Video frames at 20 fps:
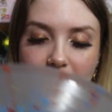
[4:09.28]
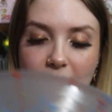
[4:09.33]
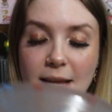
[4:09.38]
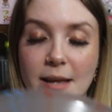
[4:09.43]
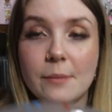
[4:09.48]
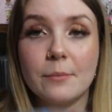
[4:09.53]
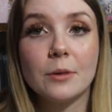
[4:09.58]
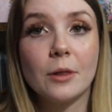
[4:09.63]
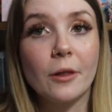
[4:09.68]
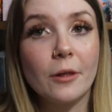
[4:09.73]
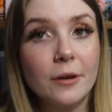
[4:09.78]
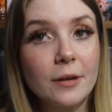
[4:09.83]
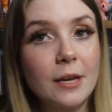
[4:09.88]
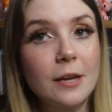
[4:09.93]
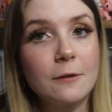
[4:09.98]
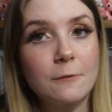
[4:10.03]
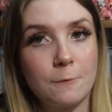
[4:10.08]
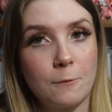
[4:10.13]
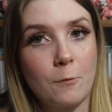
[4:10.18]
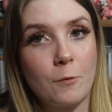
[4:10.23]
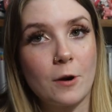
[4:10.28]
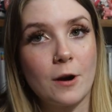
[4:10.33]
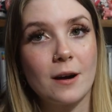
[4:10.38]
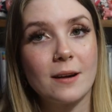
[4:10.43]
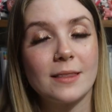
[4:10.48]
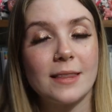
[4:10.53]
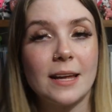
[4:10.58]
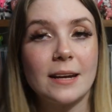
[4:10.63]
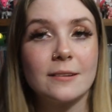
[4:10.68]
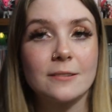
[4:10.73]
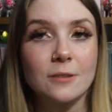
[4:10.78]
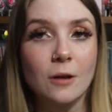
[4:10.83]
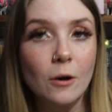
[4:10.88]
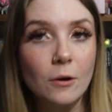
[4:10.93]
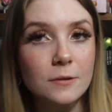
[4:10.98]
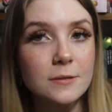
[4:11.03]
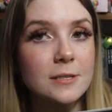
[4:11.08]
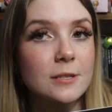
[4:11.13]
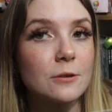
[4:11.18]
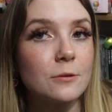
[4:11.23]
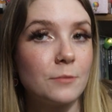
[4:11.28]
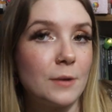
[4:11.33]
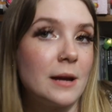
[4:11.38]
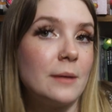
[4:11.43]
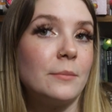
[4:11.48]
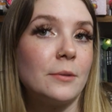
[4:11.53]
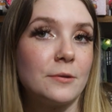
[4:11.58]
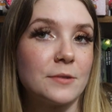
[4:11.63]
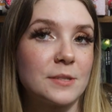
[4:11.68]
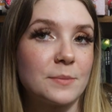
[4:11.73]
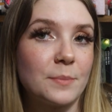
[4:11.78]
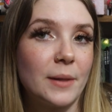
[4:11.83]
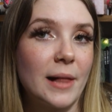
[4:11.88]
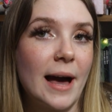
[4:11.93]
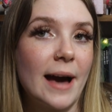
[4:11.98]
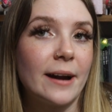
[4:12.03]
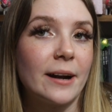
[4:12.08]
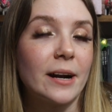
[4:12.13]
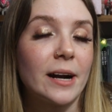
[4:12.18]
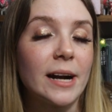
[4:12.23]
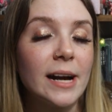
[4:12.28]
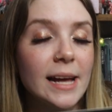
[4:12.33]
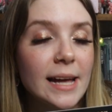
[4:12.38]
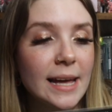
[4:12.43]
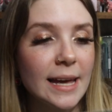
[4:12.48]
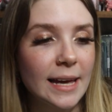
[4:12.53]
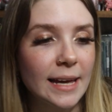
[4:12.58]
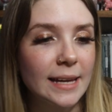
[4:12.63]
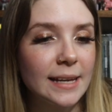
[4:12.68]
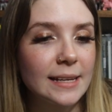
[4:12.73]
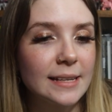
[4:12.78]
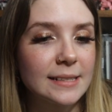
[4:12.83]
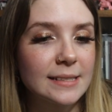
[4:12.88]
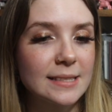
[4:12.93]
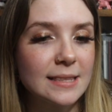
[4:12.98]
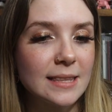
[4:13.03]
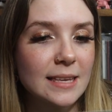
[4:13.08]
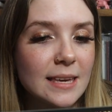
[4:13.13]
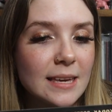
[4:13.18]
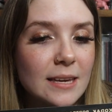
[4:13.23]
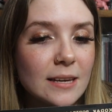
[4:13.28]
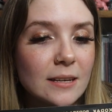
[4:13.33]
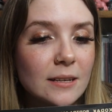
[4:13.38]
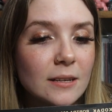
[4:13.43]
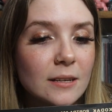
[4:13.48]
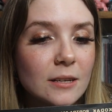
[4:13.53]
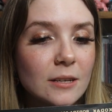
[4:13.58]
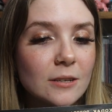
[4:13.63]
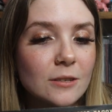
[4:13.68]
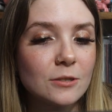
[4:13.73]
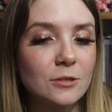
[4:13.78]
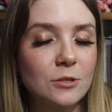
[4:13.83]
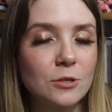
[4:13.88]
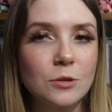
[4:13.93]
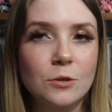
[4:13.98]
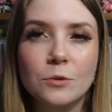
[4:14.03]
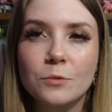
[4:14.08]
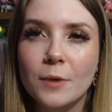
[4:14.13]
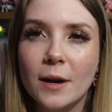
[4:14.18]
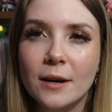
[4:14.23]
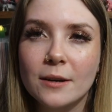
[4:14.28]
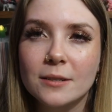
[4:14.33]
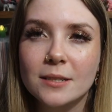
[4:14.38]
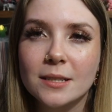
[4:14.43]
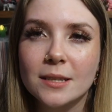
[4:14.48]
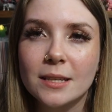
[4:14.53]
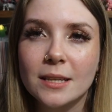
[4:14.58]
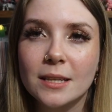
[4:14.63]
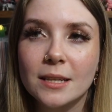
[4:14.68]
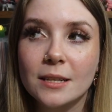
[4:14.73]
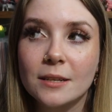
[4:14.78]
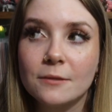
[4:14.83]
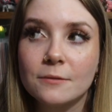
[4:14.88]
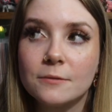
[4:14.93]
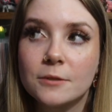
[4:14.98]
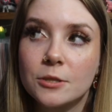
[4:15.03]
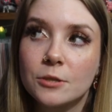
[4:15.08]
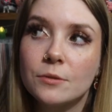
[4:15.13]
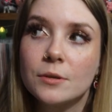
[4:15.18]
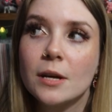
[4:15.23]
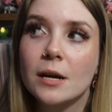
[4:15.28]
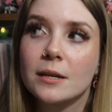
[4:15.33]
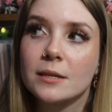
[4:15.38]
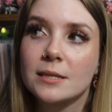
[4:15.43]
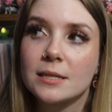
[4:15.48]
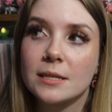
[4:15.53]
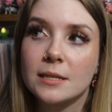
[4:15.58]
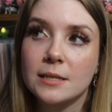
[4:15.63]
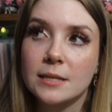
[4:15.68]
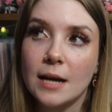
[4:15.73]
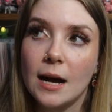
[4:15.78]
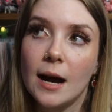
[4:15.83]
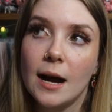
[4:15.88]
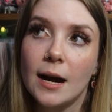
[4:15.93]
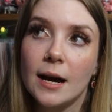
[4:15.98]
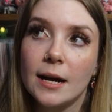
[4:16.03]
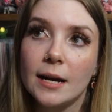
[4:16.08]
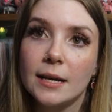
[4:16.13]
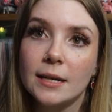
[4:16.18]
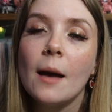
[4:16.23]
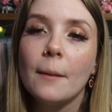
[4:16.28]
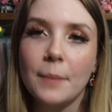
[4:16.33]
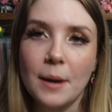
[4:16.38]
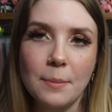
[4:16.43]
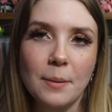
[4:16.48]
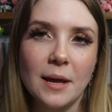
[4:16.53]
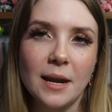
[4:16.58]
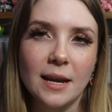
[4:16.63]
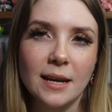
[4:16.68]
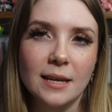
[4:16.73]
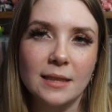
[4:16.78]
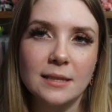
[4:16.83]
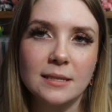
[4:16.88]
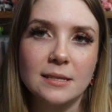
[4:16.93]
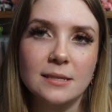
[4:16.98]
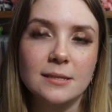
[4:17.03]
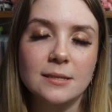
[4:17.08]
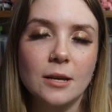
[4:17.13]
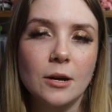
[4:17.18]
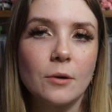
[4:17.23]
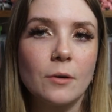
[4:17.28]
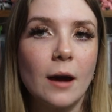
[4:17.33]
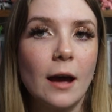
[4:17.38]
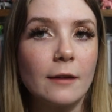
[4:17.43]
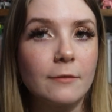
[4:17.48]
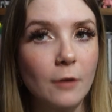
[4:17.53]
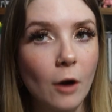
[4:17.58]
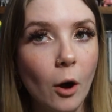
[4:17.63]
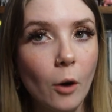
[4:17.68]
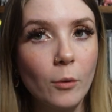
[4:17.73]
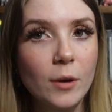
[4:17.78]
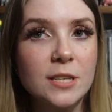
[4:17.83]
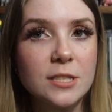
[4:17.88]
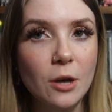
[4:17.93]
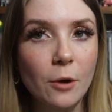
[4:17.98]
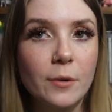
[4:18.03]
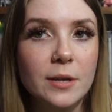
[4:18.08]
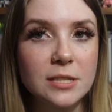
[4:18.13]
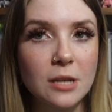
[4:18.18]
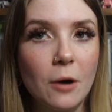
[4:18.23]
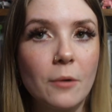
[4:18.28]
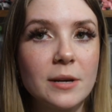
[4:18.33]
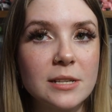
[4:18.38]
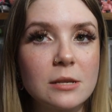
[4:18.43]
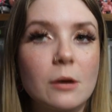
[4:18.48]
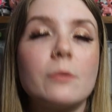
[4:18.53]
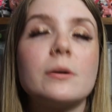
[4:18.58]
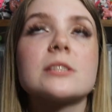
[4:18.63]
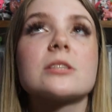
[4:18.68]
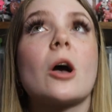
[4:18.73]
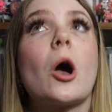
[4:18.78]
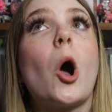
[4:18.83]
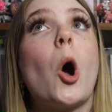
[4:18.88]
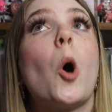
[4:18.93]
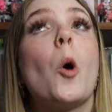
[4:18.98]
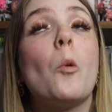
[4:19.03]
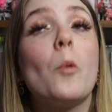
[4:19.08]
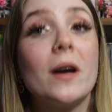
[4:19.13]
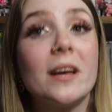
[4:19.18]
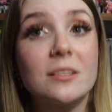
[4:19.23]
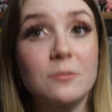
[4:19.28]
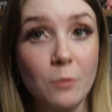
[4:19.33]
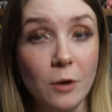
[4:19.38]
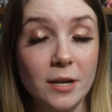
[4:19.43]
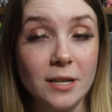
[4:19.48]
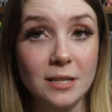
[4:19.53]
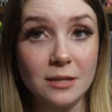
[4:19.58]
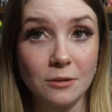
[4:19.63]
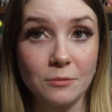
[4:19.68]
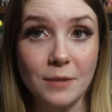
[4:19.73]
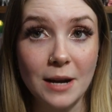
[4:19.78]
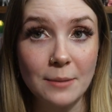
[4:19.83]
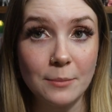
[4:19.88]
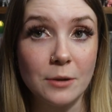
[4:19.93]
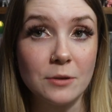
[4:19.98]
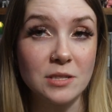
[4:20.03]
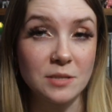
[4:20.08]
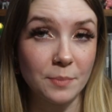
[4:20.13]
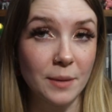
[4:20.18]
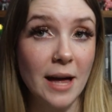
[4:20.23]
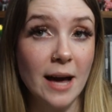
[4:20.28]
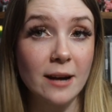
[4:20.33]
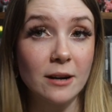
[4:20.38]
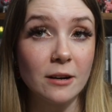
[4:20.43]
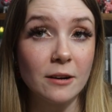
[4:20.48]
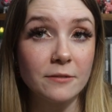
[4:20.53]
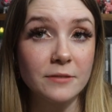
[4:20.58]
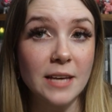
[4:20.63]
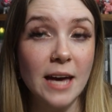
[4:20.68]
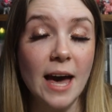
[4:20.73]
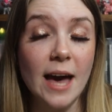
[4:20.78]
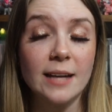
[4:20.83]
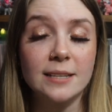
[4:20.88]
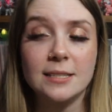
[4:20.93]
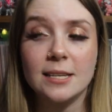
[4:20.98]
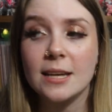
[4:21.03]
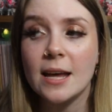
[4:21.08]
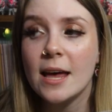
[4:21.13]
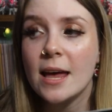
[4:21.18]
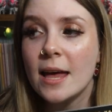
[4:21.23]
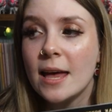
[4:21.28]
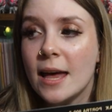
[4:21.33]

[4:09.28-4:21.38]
that I am looking for that is also Rainbow Splatter is the too Rare to Live, Too Young to Die by Panic at the Disco. I've always, always, always, always, always wanted the rainbow splatter of that